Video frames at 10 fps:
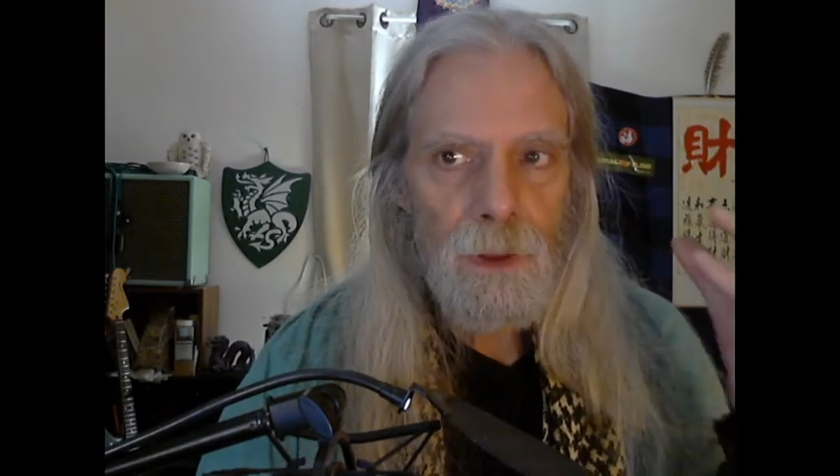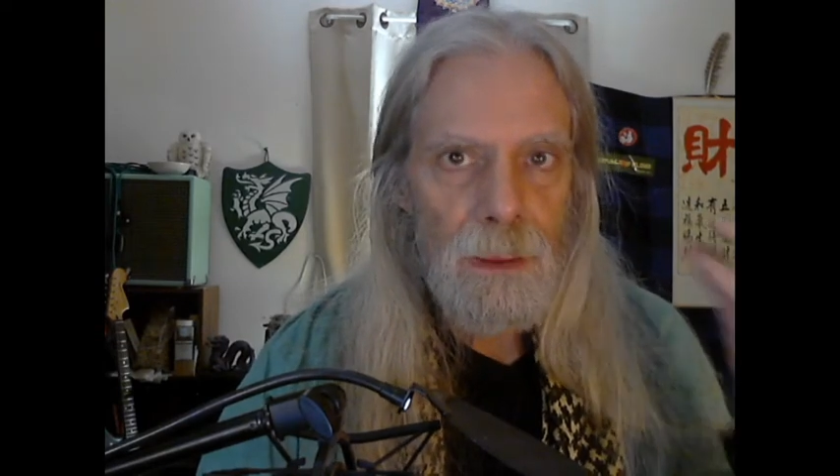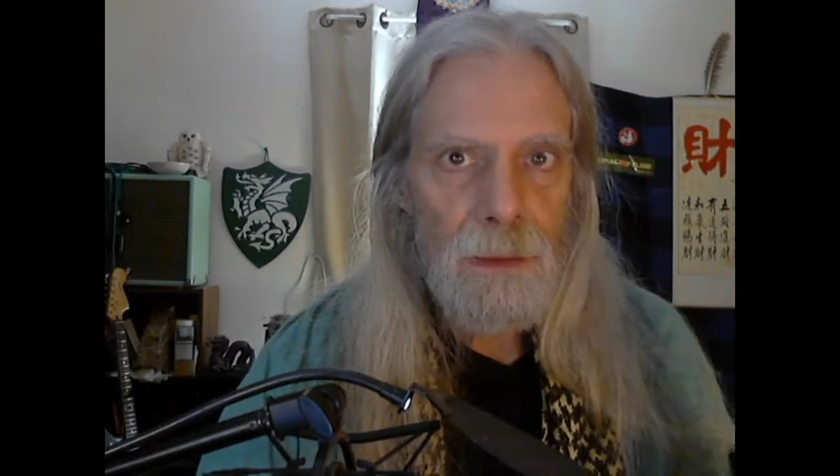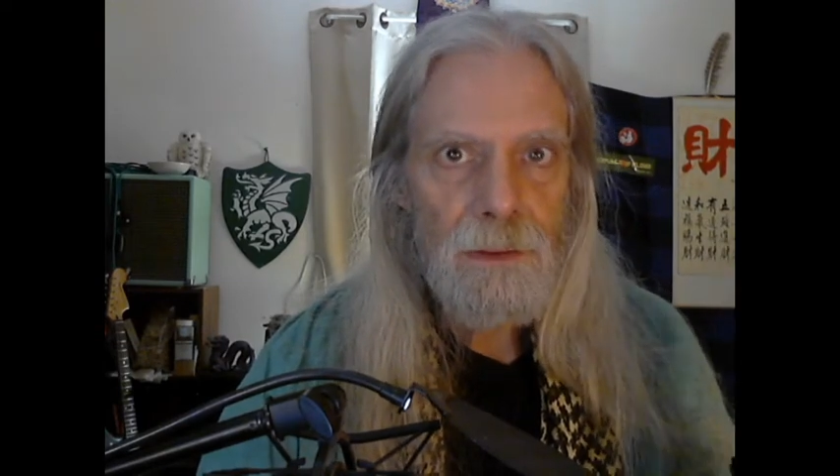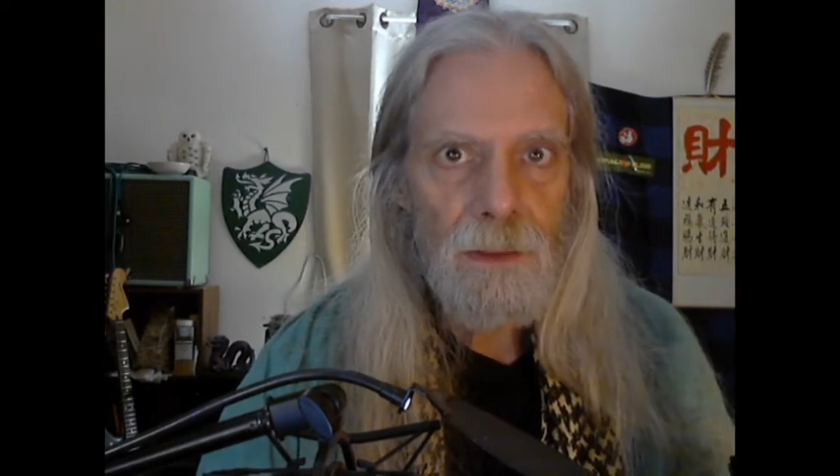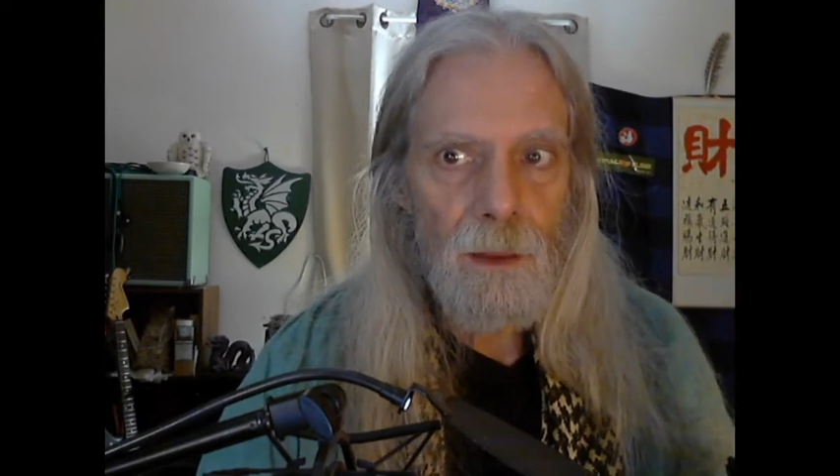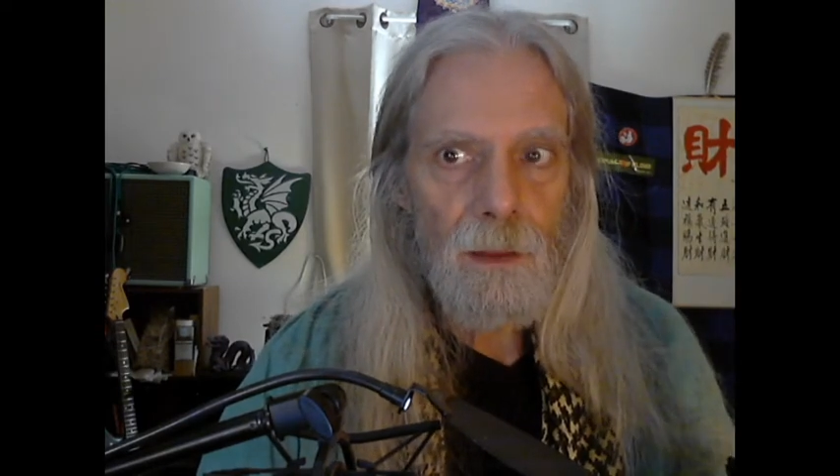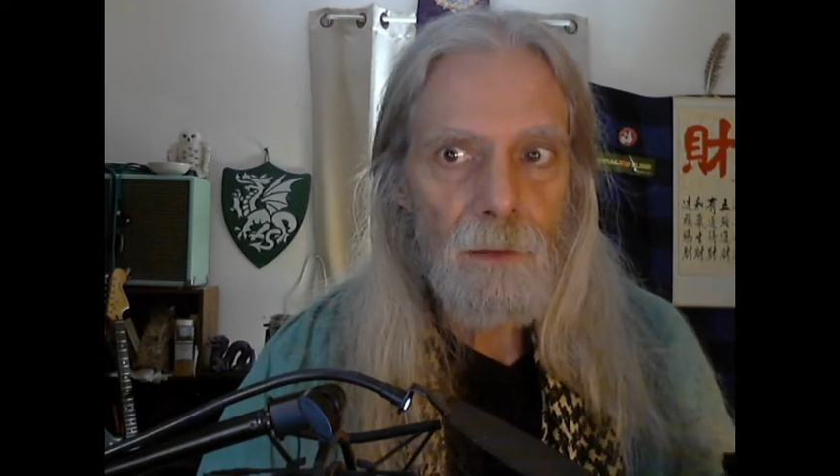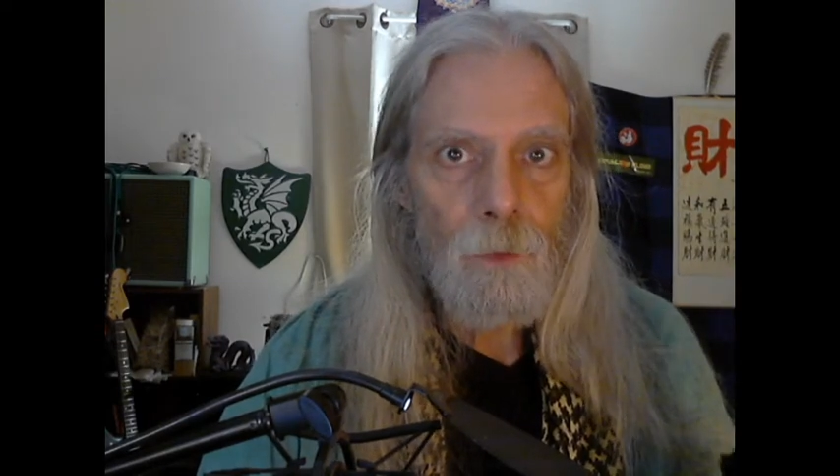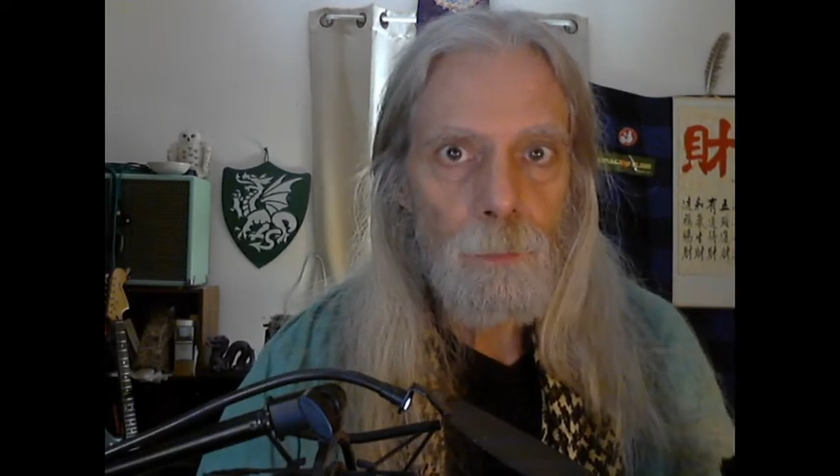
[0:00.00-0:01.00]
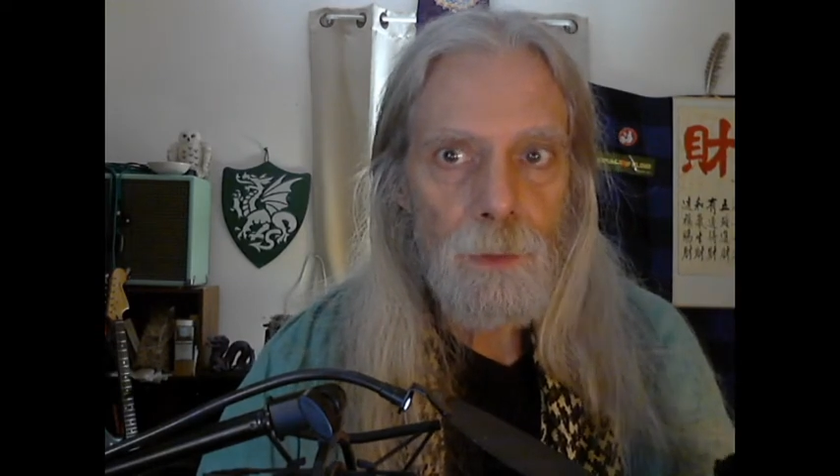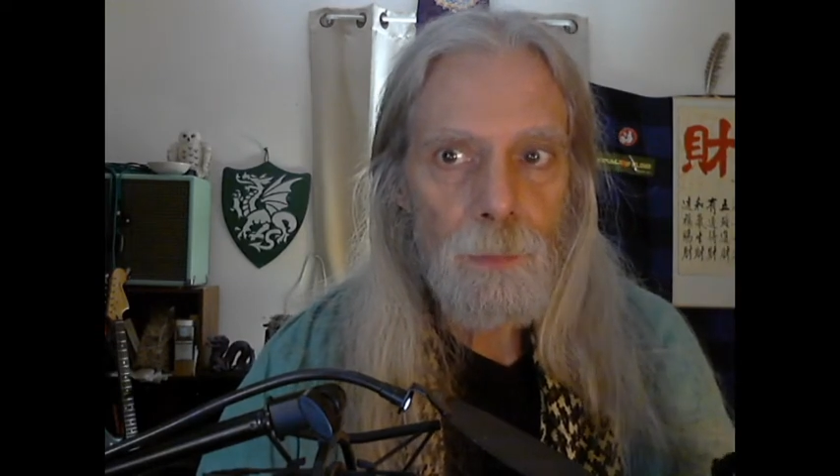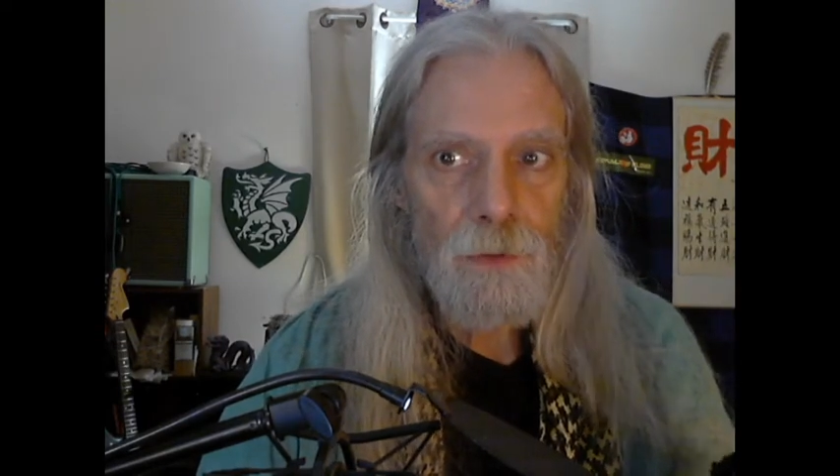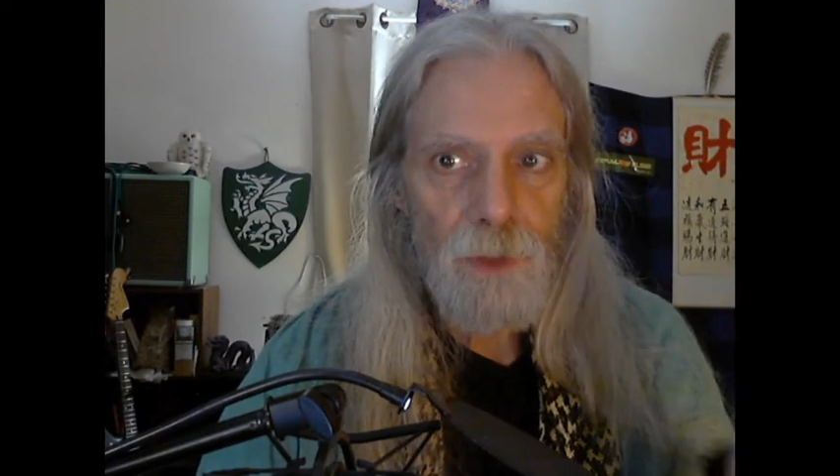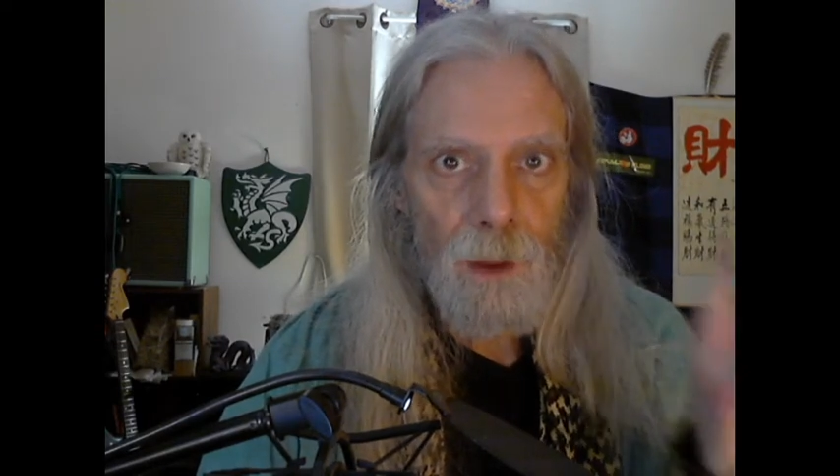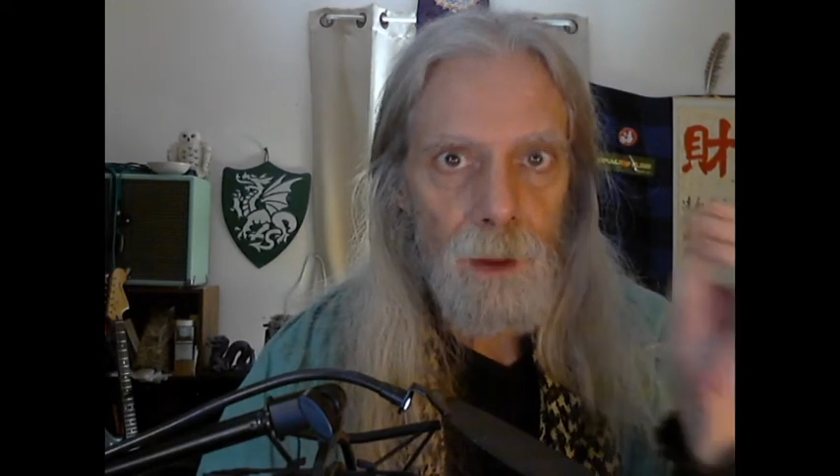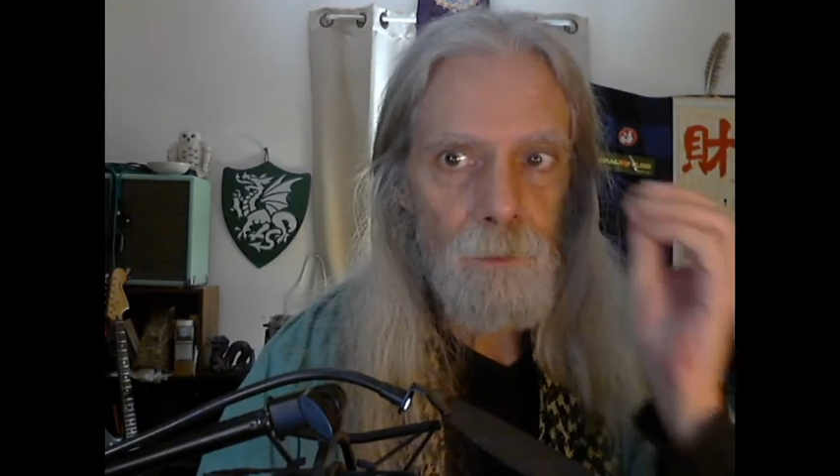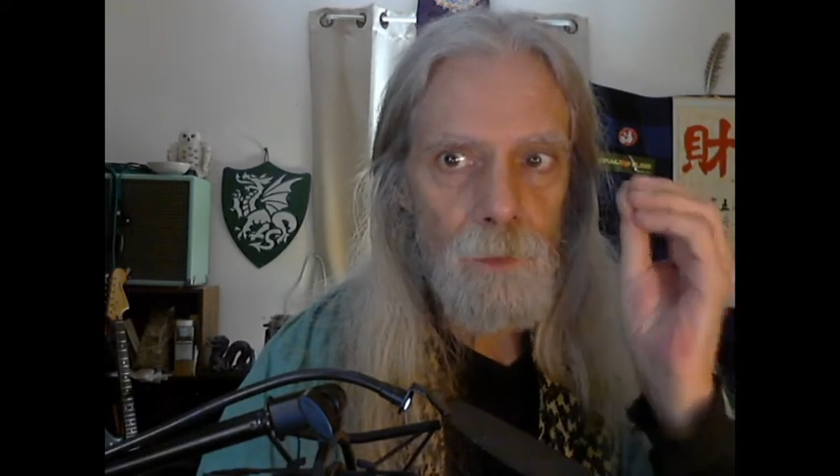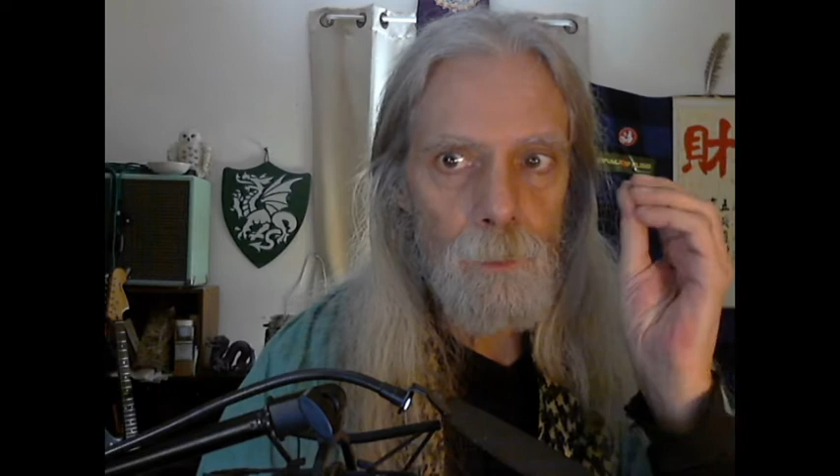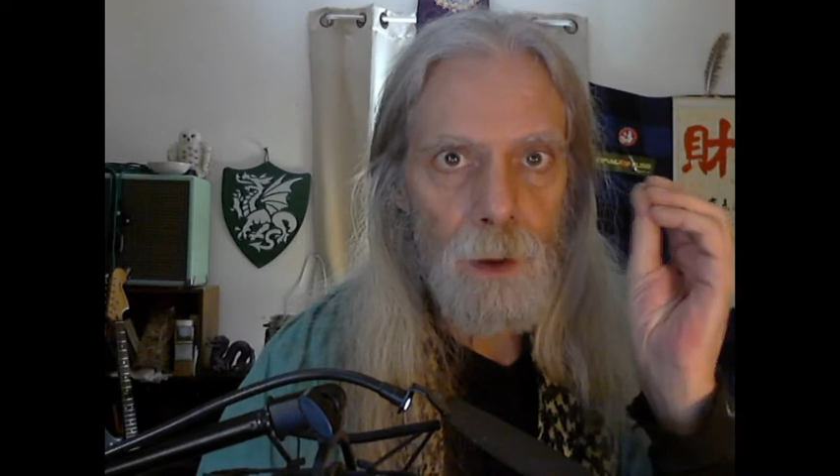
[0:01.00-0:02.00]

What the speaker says: intel for people to have about